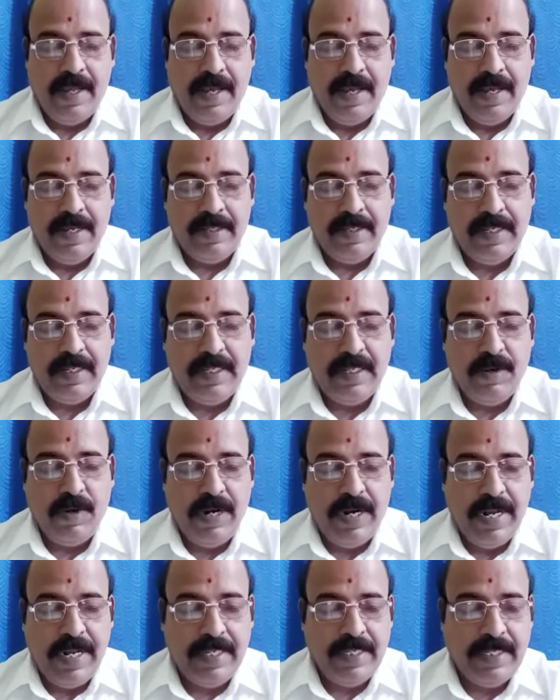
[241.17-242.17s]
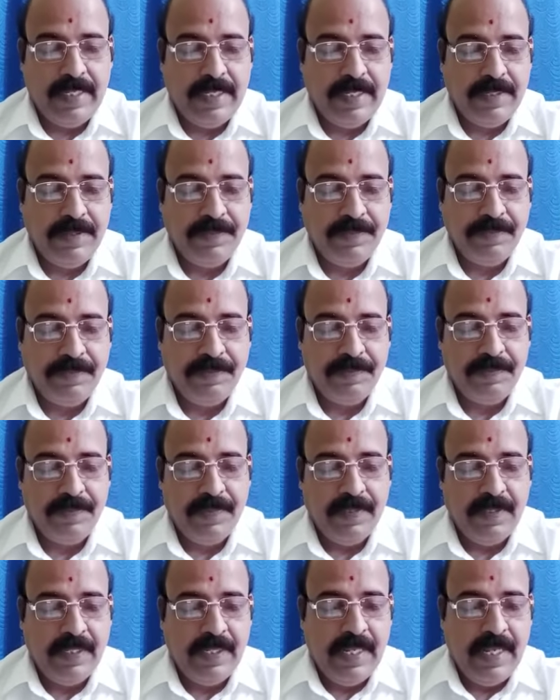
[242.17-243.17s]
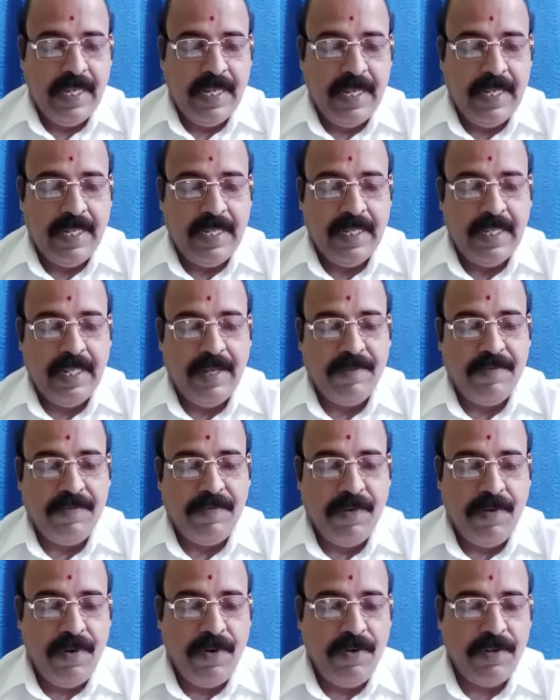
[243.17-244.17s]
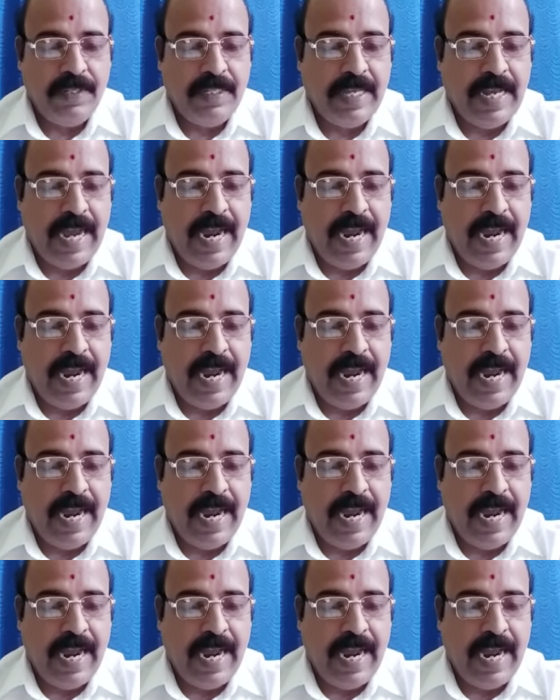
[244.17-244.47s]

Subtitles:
Sixth one is the fourth